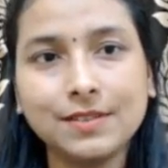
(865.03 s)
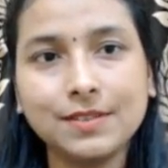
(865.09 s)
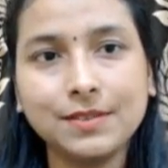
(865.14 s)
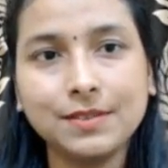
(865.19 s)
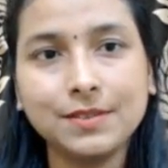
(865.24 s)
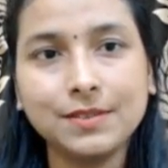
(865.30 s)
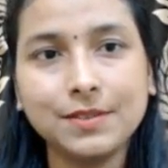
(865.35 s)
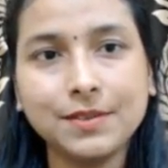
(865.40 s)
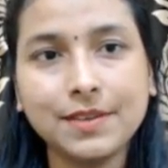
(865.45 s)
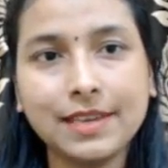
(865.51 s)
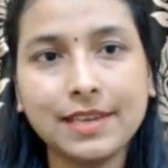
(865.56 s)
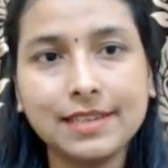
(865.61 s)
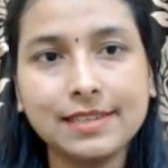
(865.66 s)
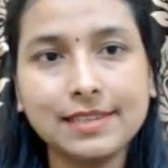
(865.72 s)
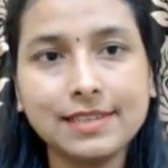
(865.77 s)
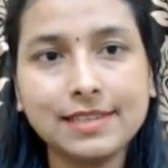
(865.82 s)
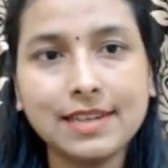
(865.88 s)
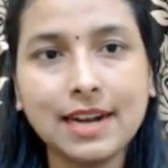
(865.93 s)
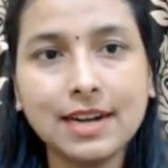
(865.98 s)
So you
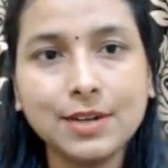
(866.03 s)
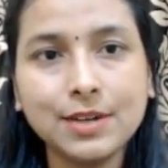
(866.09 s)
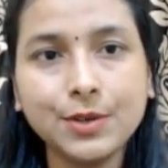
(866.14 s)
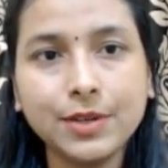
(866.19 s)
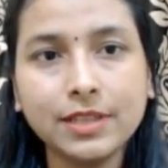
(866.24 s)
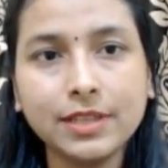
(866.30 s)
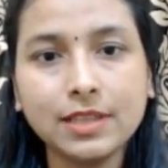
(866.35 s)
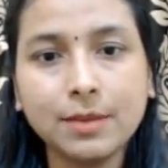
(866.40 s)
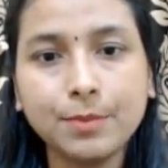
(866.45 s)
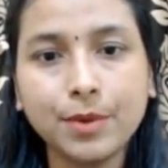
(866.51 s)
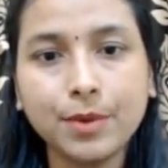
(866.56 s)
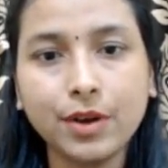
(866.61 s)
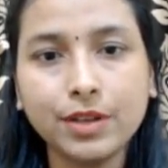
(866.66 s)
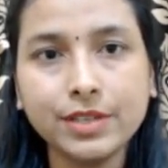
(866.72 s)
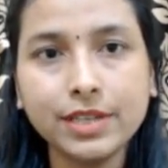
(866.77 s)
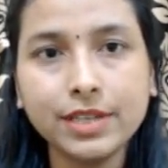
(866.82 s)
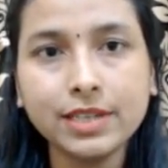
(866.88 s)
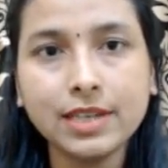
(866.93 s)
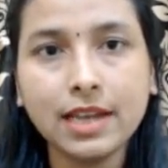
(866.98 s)
can start doing the
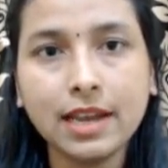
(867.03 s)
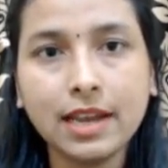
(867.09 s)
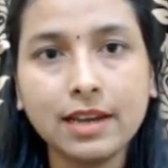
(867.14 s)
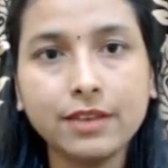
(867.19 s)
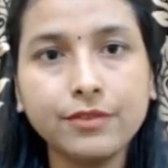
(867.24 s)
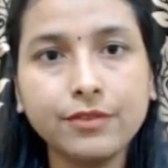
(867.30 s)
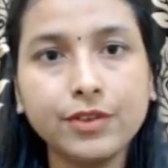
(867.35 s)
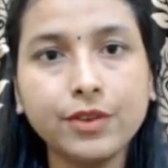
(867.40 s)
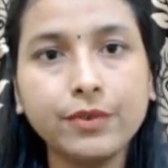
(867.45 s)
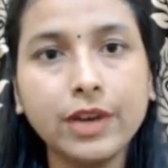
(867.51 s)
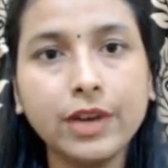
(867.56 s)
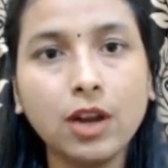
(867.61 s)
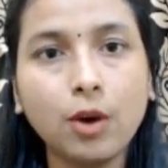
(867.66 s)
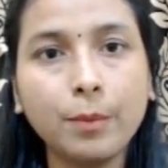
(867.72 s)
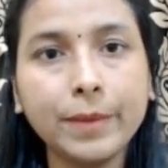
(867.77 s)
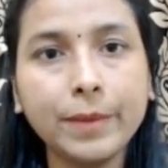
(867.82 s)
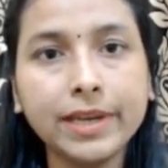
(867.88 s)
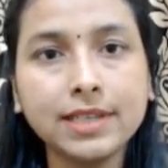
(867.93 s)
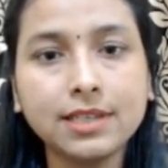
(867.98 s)
project, and if you will
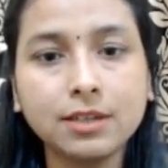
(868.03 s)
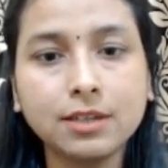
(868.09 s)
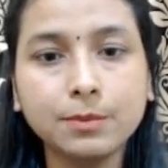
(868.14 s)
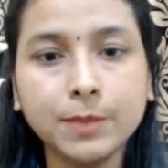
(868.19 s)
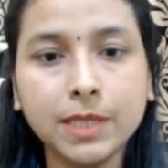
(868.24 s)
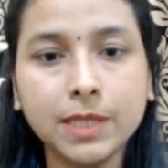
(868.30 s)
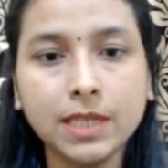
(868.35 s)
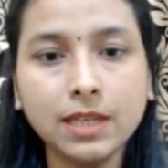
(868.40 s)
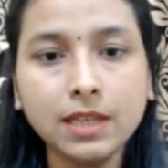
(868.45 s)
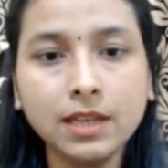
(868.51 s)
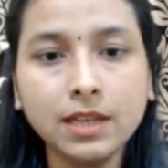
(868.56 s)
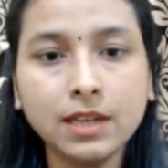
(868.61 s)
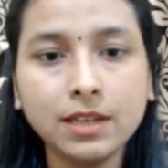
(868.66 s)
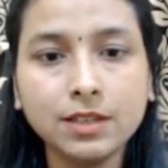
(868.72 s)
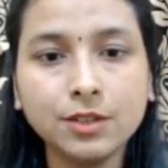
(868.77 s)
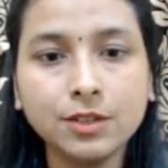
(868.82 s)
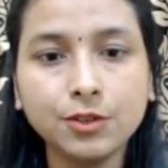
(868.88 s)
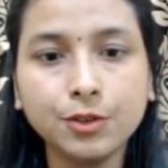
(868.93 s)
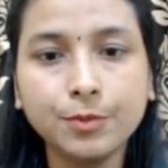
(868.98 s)
open terminal,
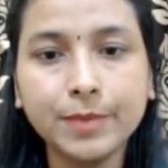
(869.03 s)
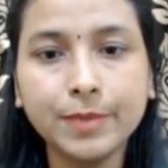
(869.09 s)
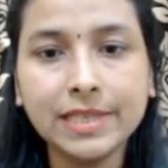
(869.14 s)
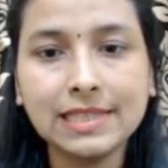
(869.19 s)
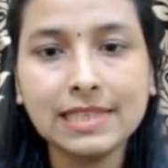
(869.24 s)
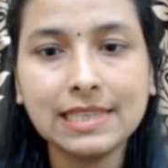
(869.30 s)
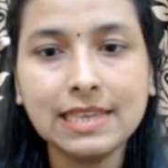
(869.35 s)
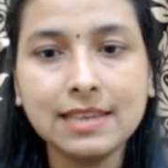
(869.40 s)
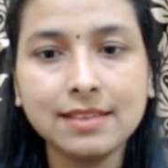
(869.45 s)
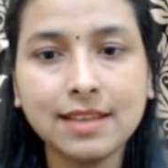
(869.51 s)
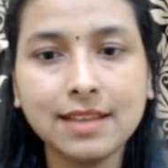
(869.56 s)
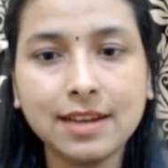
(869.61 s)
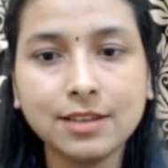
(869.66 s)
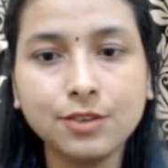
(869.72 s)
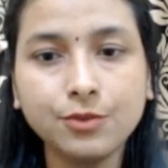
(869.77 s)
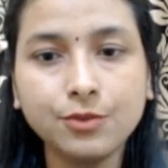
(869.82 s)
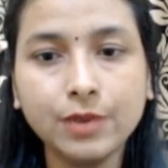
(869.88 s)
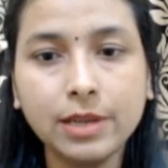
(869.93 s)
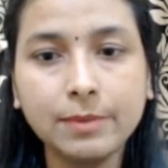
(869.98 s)
you would be seeing that
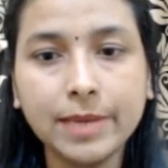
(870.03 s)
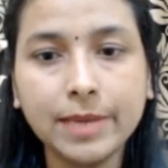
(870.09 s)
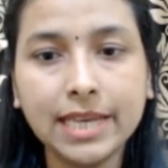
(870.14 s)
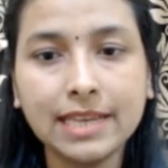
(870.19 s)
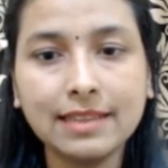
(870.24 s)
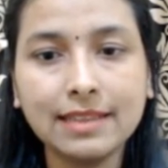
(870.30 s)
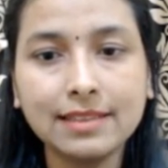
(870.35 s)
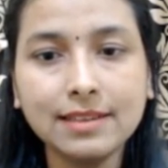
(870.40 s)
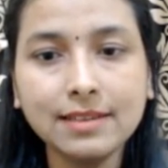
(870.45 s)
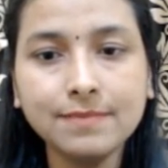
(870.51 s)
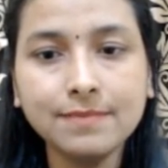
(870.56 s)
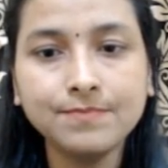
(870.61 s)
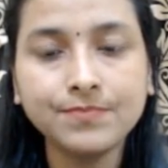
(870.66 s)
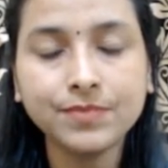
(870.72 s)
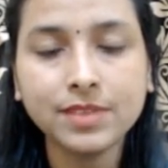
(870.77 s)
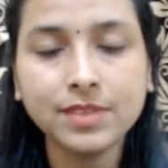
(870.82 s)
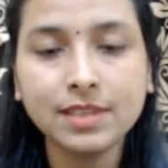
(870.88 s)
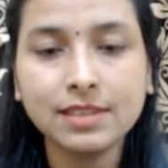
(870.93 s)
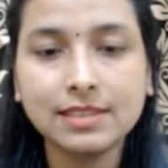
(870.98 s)
you will be in the
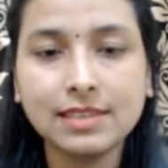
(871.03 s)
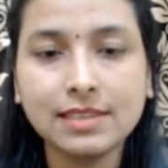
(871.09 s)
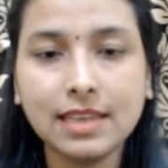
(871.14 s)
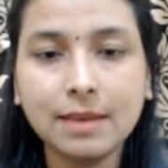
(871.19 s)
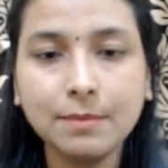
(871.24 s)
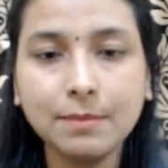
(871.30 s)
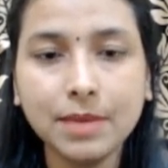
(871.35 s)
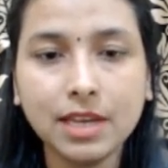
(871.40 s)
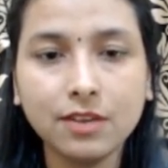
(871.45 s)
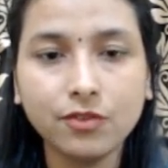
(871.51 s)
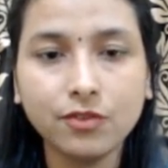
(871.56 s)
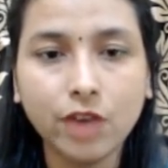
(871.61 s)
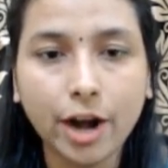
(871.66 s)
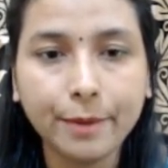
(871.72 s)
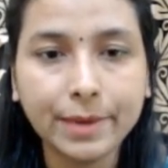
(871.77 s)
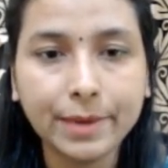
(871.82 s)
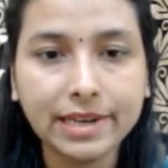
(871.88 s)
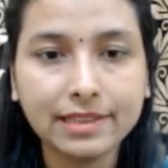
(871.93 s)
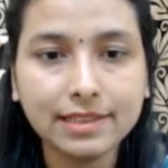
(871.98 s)
same
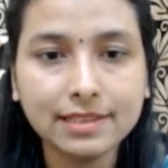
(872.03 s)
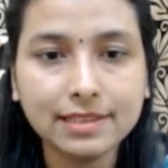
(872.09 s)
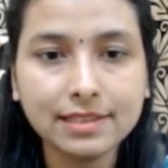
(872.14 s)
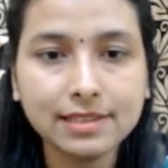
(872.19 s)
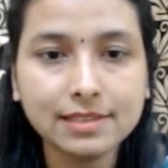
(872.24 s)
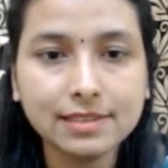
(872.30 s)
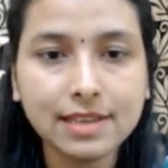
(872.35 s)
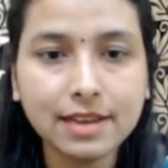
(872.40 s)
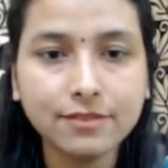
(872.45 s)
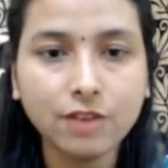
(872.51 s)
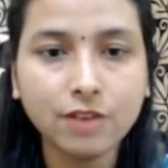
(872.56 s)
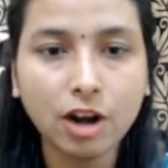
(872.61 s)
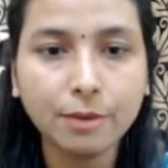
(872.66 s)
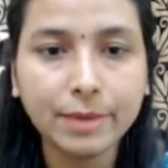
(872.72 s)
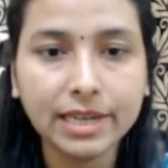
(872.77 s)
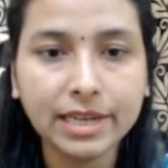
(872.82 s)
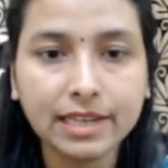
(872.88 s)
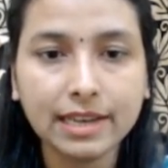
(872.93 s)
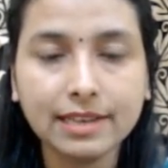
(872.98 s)
environment. This is the
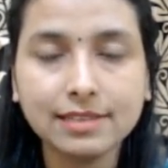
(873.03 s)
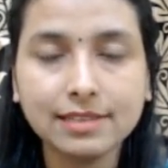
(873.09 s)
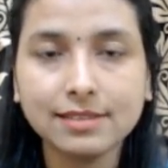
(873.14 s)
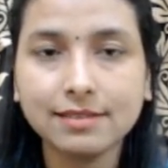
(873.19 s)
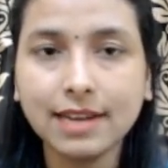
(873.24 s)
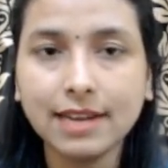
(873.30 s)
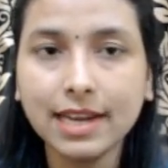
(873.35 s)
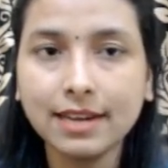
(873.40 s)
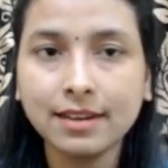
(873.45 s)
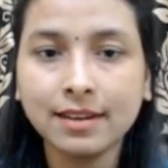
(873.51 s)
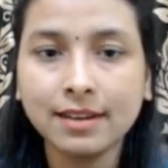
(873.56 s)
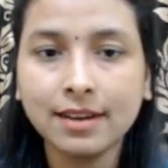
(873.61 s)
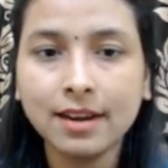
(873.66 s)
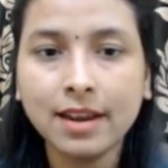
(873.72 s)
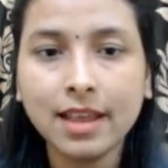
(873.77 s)
environment, guys, right?